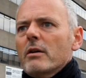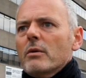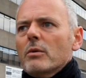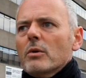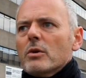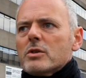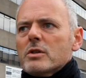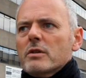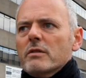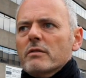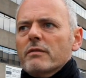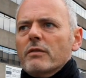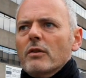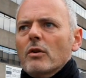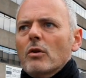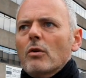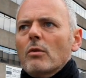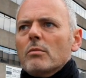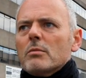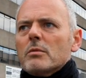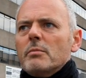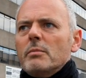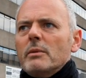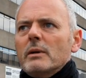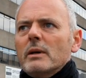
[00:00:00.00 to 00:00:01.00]
was
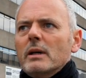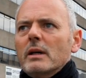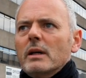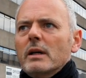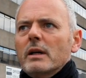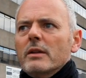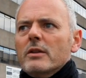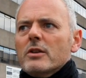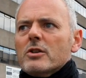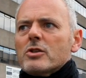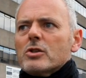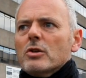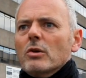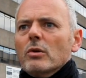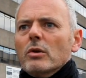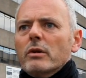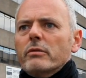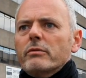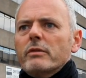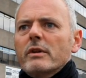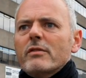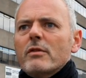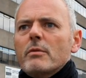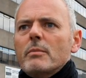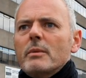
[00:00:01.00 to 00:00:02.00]
informed by the
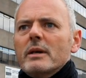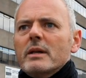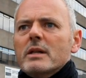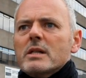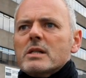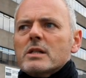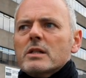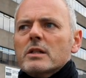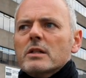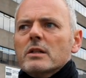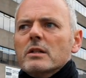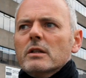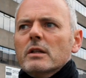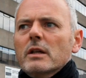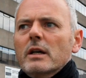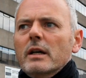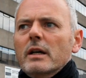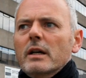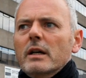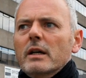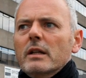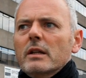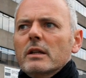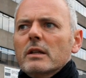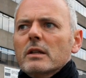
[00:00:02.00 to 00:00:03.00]
Solent River Basin
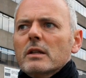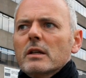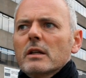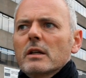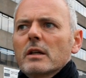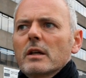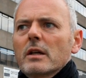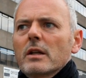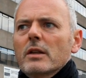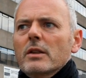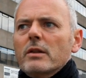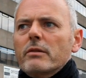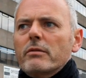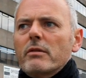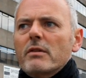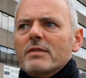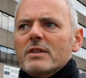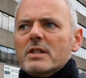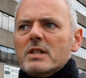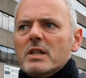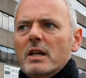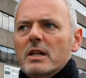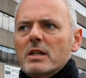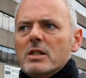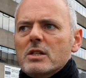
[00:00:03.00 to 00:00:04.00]
and the River
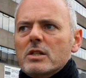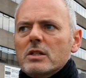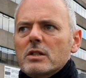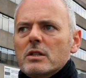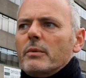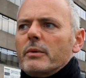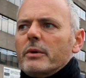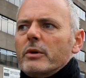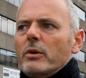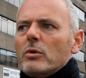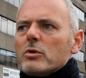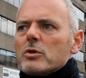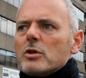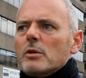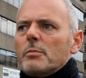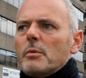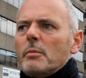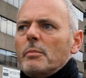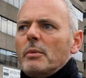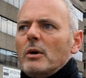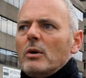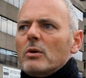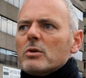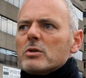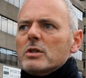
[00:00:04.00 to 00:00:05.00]
Test. We're also
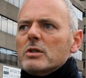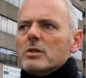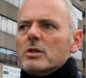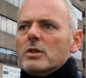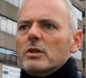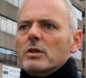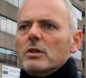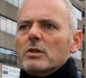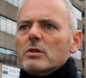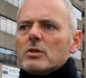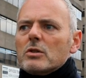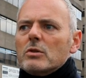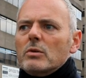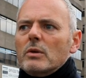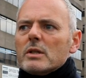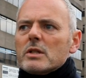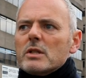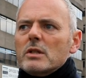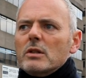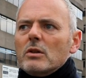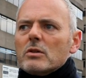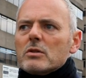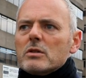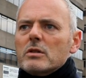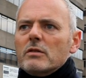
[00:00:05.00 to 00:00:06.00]
proposing to use quite
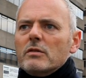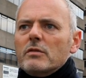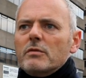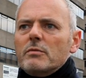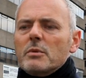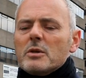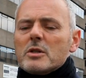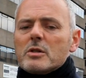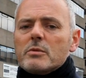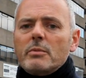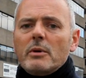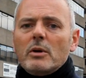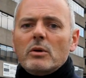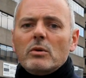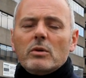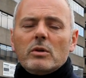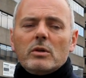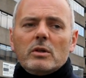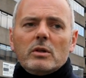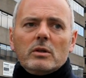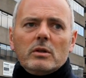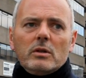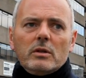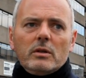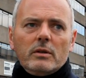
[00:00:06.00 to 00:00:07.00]
a lot of bespoke
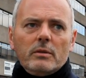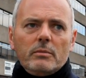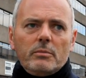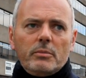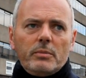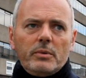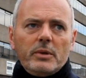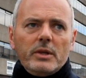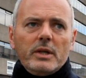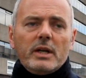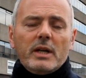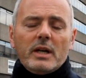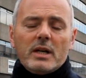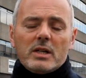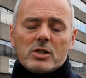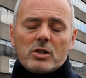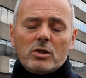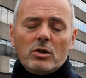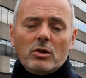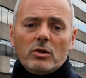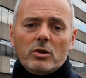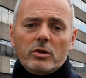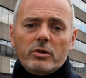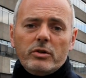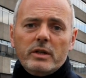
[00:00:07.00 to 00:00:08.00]
precast
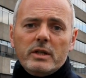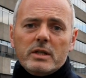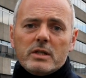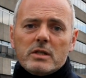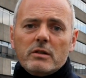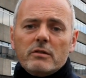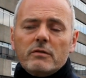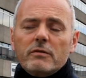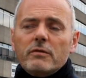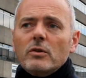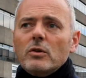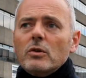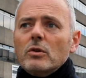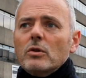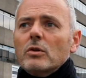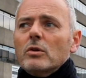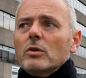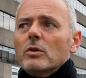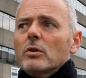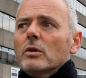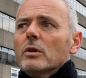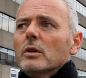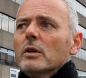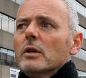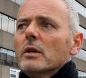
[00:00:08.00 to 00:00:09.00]
concrete
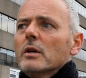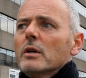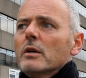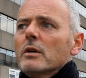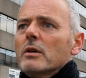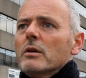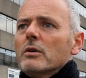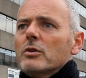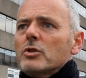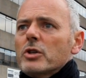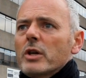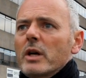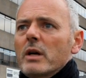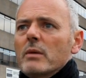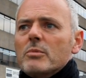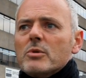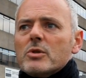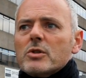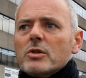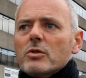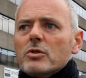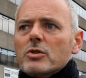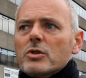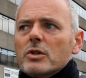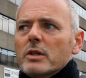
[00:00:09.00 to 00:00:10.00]
for shapes
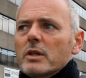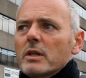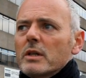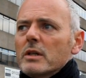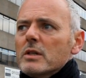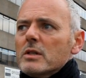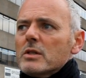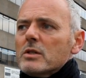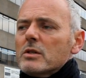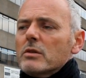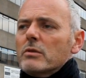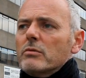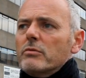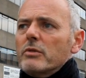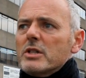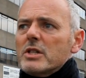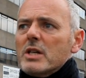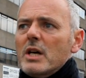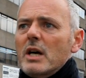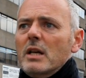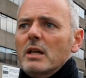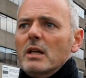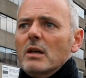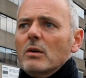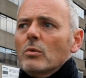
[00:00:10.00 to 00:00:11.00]
such as
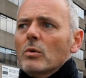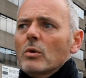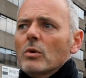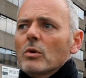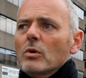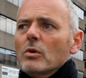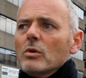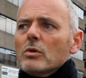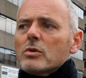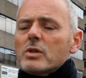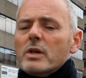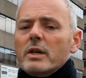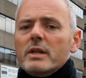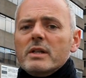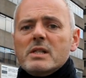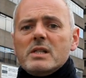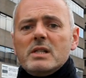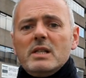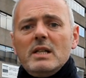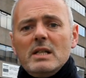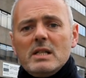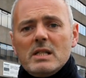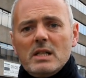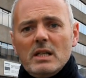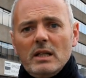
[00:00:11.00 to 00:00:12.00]
retaining walls and
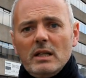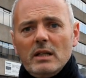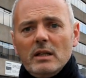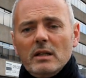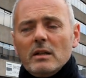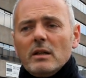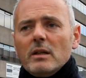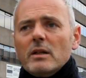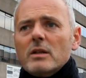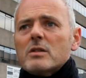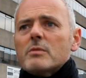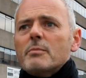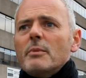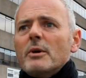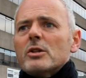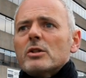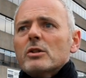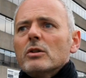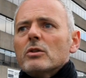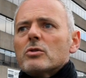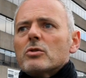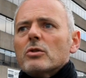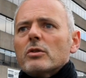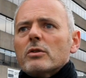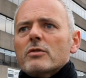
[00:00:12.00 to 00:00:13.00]
seating and
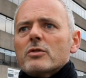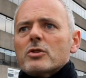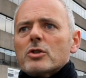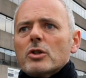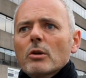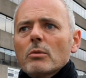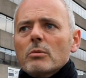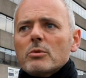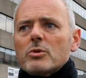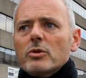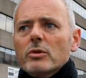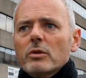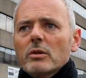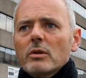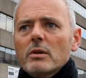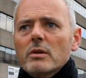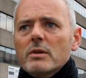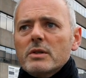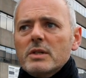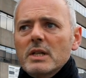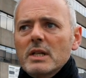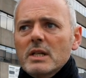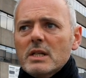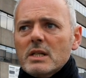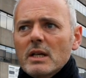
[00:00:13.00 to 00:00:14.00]
special sort of sculptural
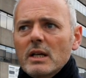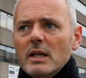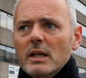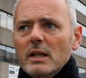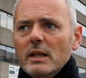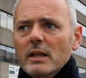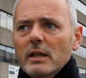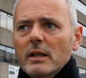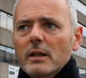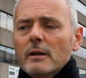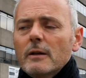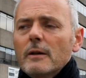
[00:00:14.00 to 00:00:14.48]
detailing,